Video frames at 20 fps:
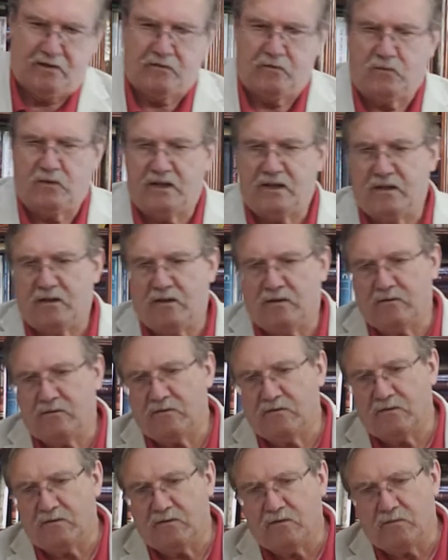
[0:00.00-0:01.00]

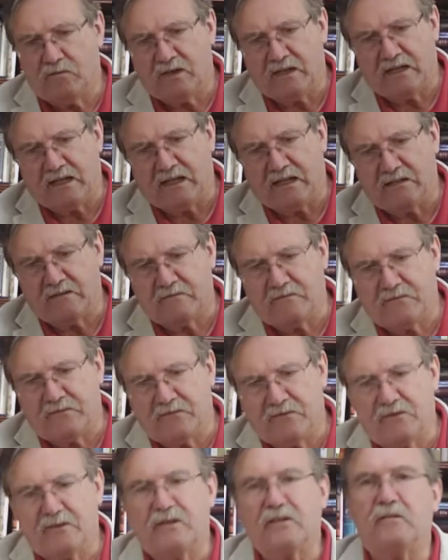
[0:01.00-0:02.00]
Well, we got
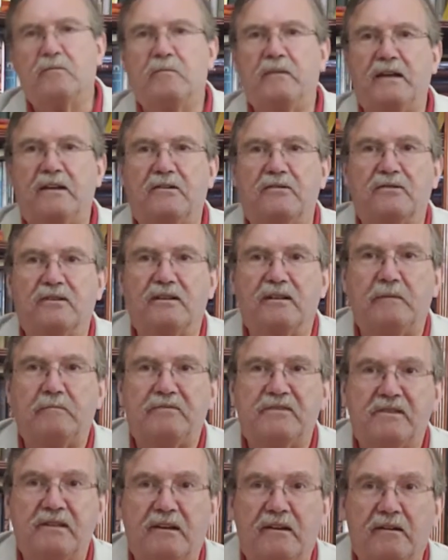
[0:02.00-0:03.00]
little metal
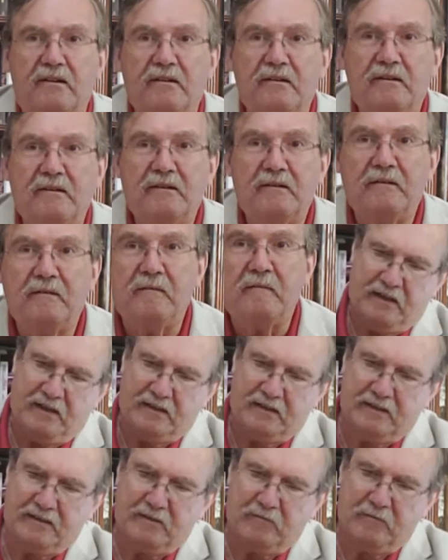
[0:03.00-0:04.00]
clips here
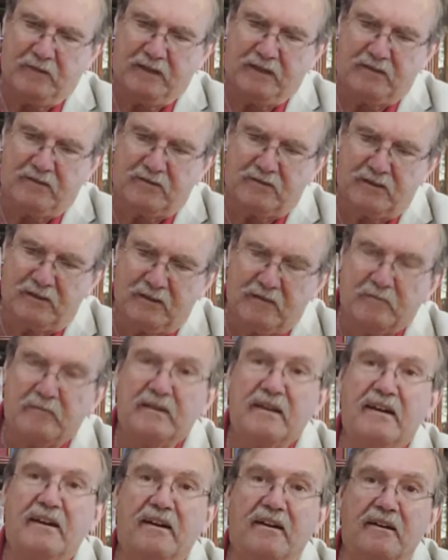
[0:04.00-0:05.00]
and a little metal clip
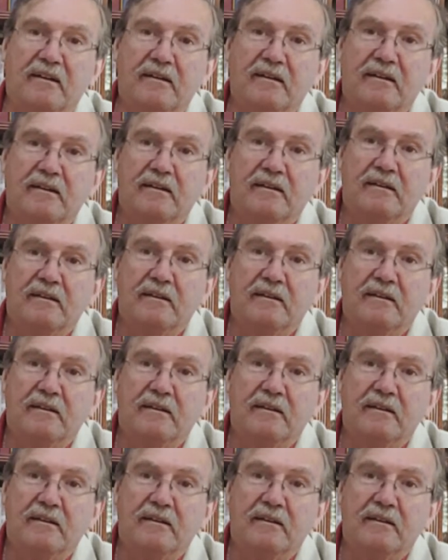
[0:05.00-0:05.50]
here.